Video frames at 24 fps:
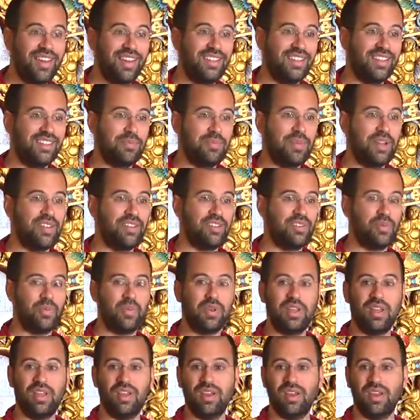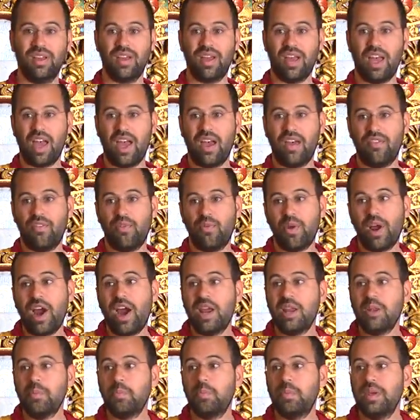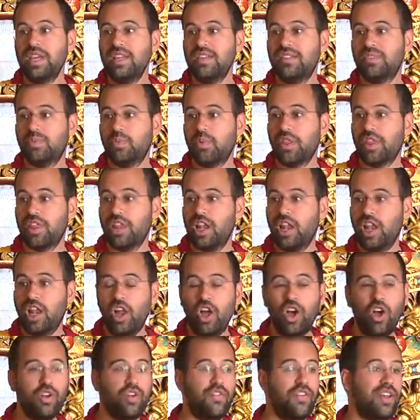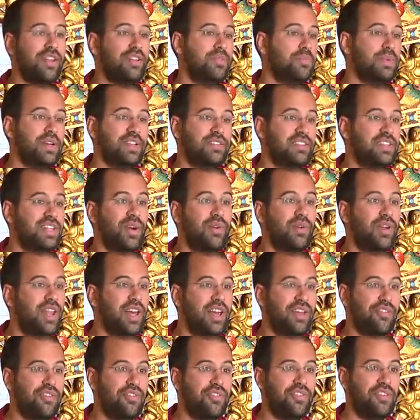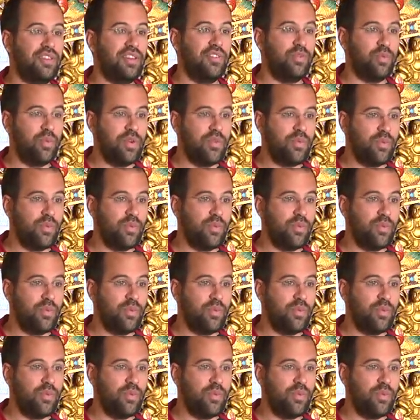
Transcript: This means we are in peace with a lot of aspects in our life, if we